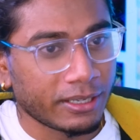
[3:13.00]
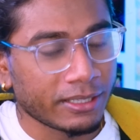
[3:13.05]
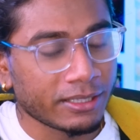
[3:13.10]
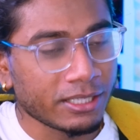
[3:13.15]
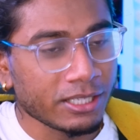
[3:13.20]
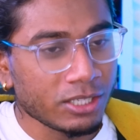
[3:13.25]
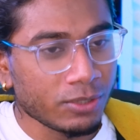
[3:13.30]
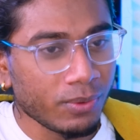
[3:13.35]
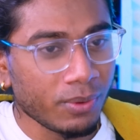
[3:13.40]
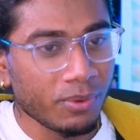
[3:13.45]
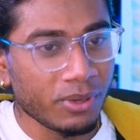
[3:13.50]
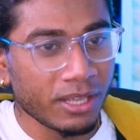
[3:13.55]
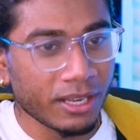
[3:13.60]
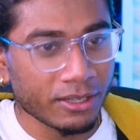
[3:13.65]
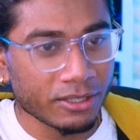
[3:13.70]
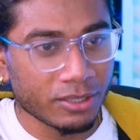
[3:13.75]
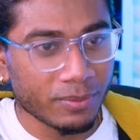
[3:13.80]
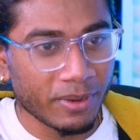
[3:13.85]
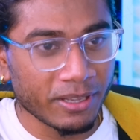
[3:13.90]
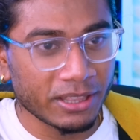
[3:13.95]
And this is when we get
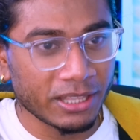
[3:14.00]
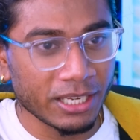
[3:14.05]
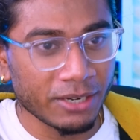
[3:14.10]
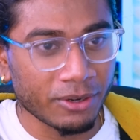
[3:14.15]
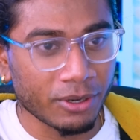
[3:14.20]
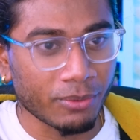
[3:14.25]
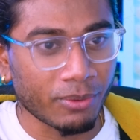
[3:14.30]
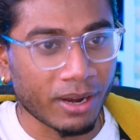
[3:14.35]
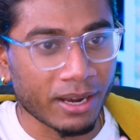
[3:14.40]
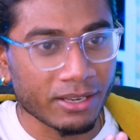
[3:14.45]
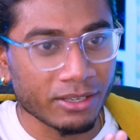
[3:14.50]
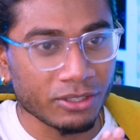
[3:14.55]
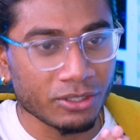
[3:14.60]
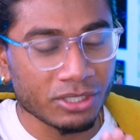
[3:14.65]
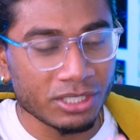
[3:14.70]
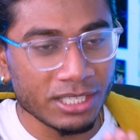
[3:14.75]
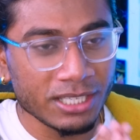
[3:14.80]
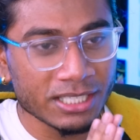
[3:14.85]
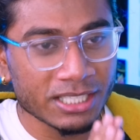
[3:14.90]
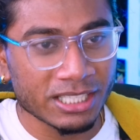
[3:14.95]
into my theory, right? You
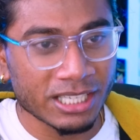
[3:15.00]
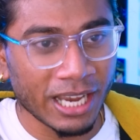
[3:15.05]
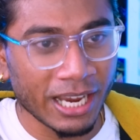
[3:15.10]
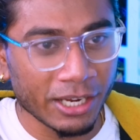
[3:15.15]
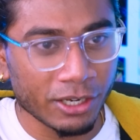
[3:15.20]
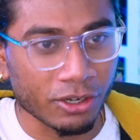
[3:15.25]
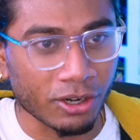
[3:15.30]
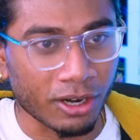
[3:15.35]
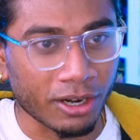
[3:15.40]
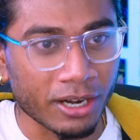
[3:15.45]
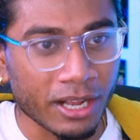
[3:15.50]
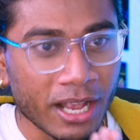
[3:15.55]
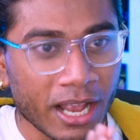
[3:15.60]
see Zygarde.